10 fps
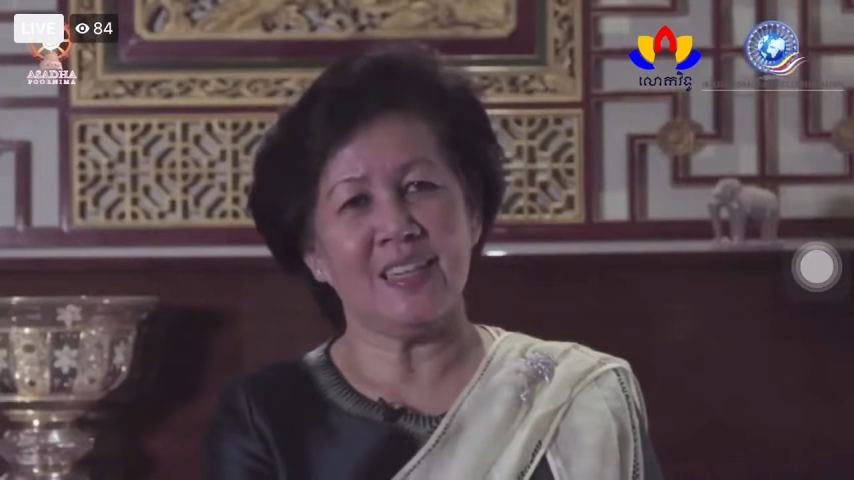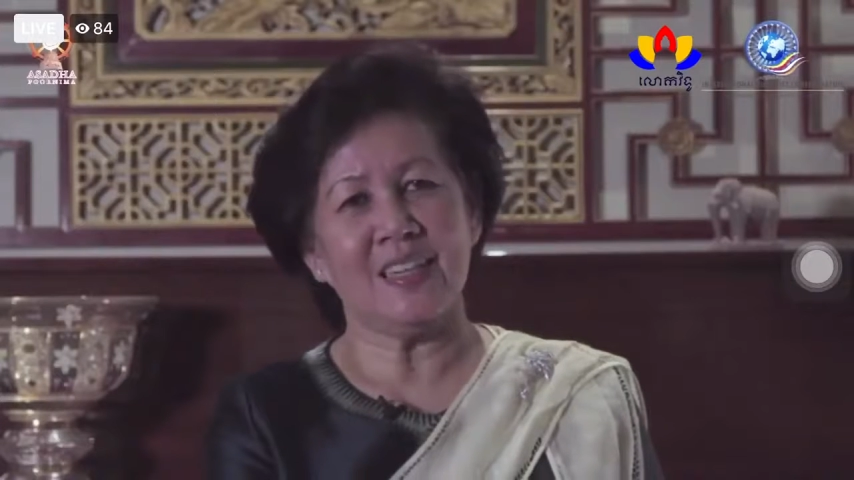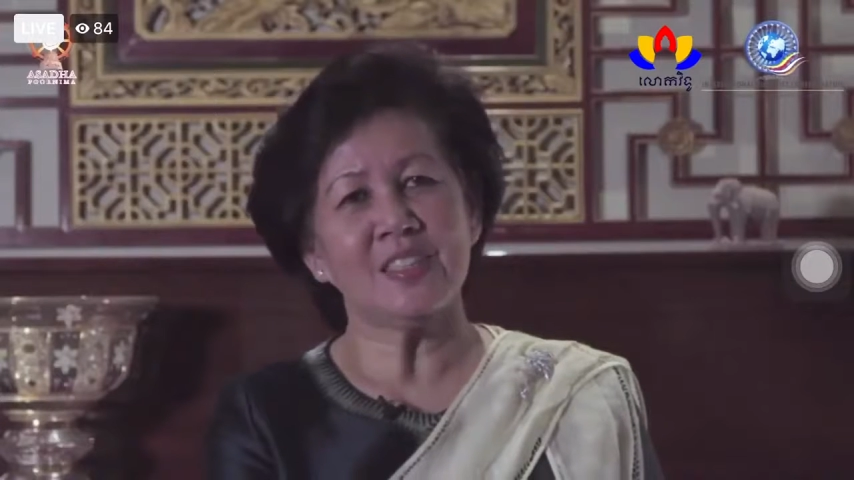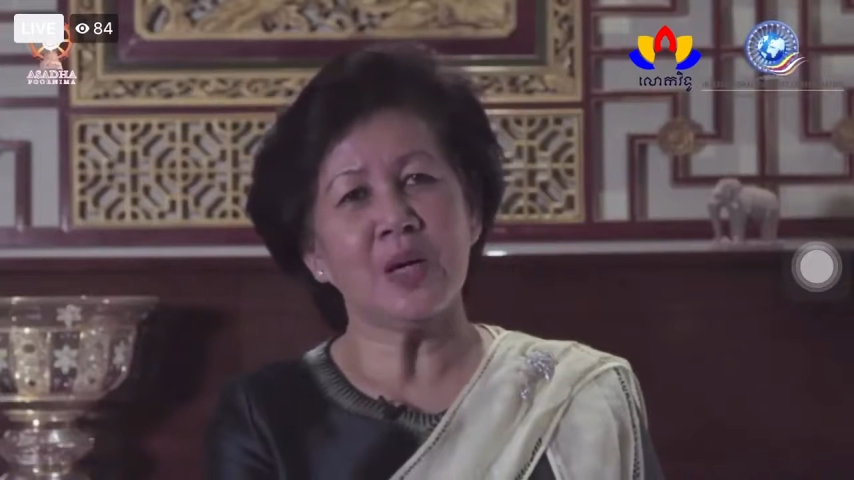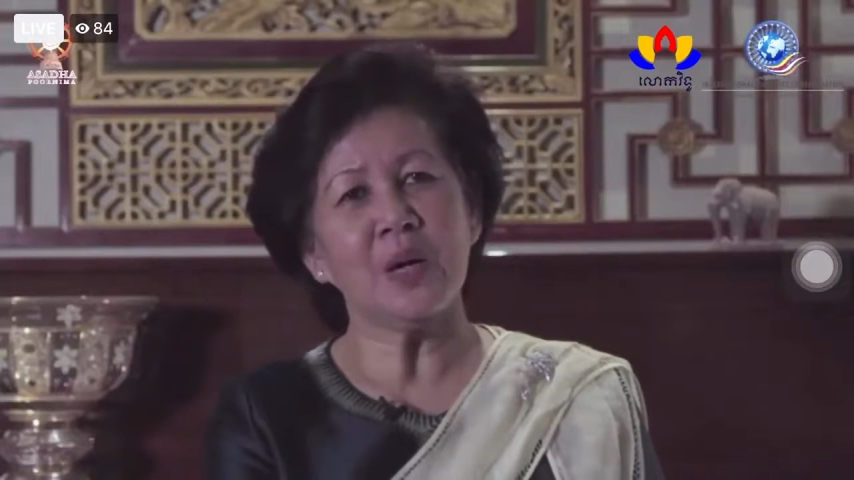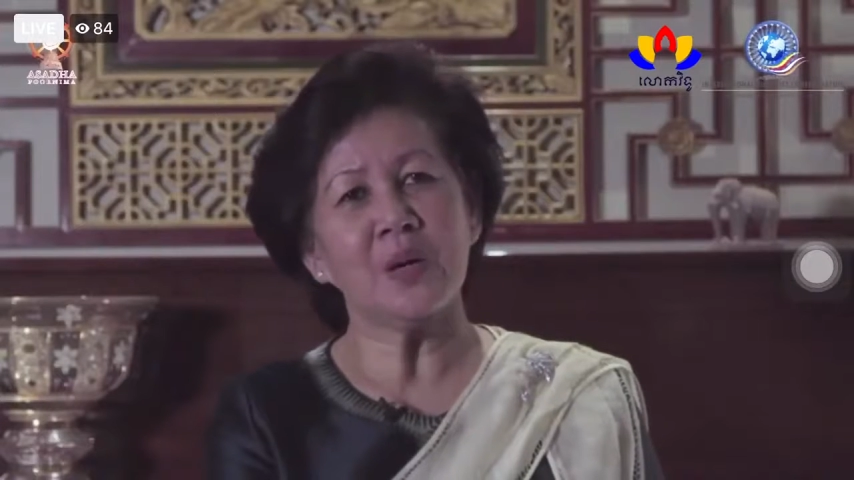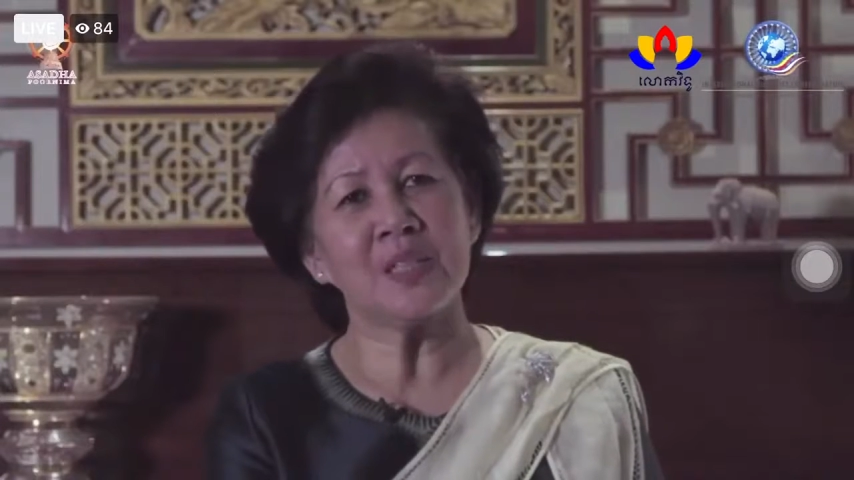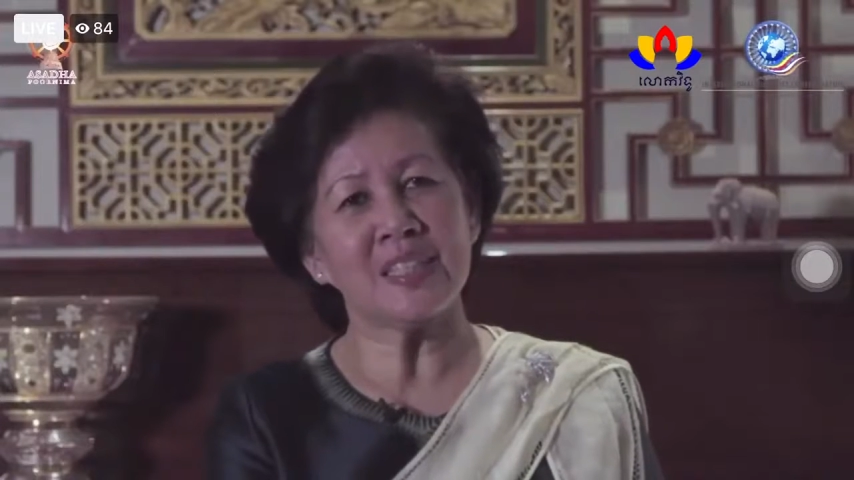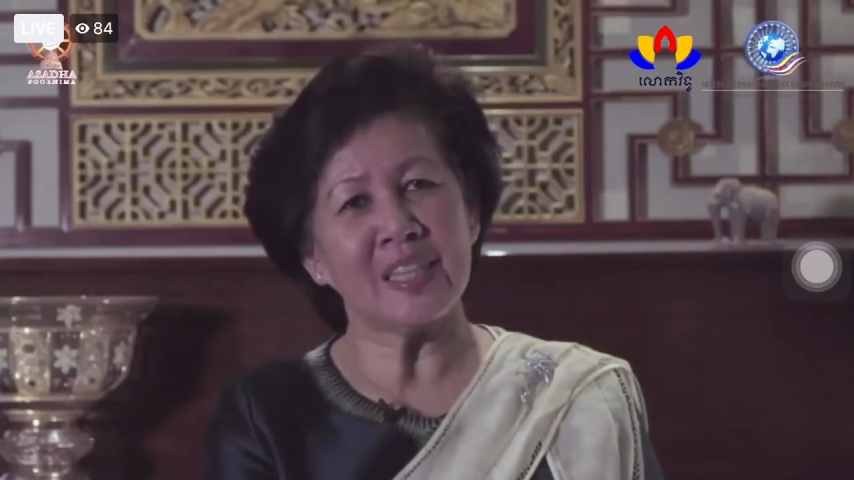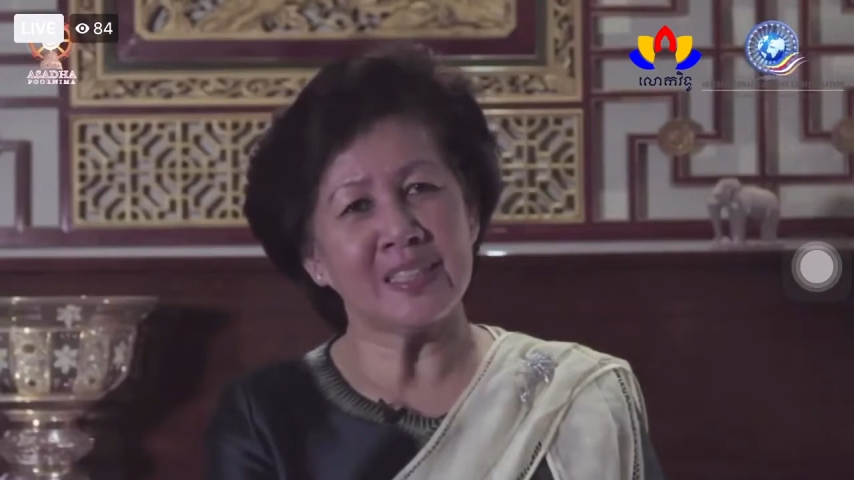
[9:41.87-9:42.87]
Your
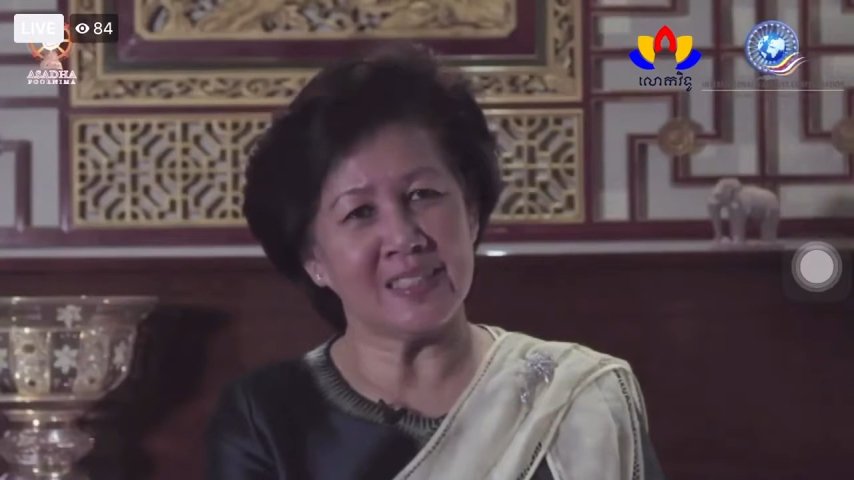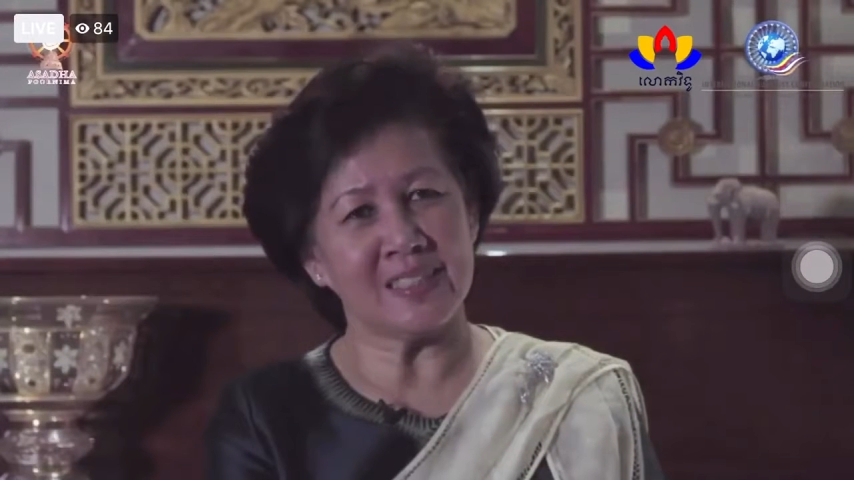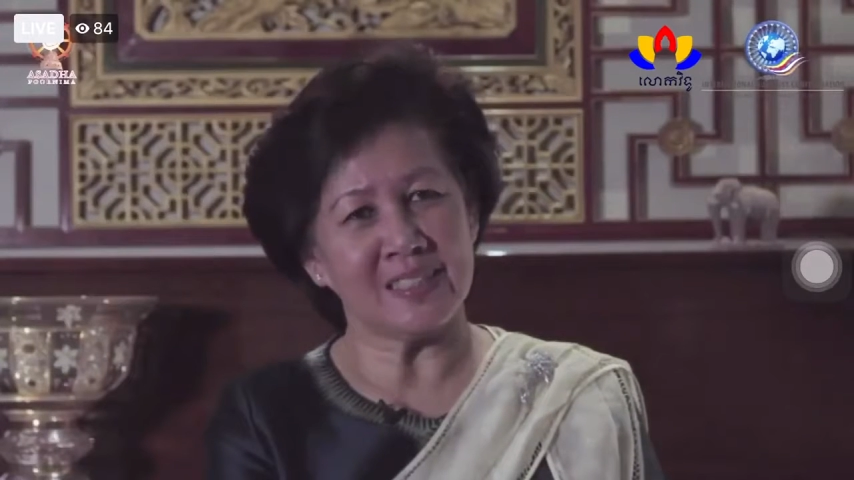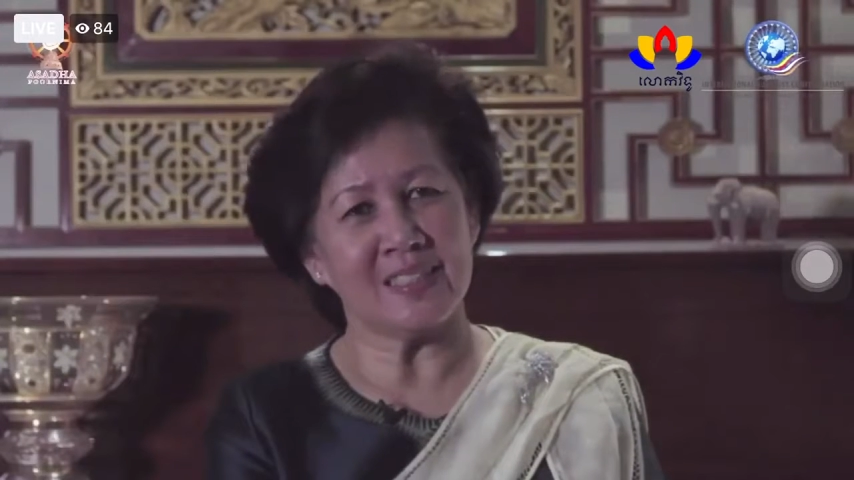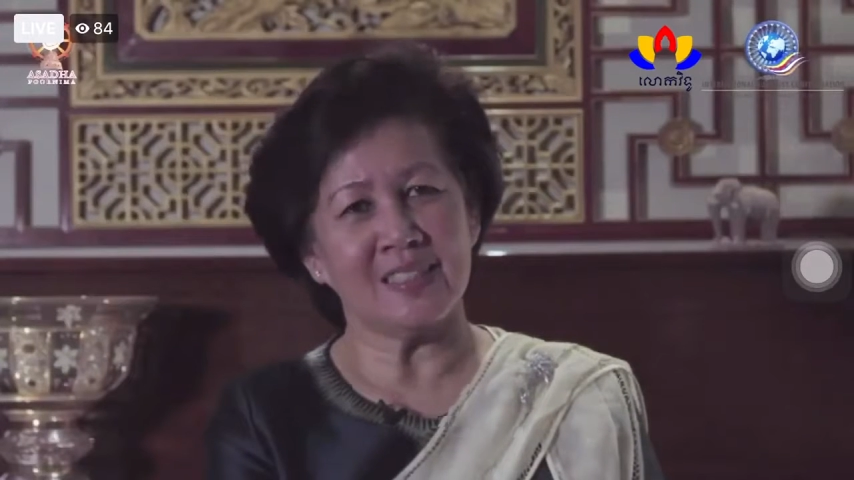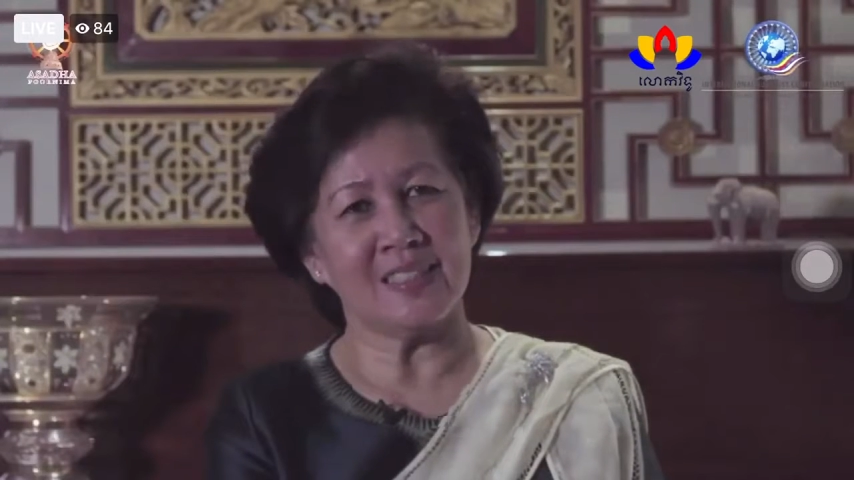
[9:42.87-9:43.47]
Holinesses,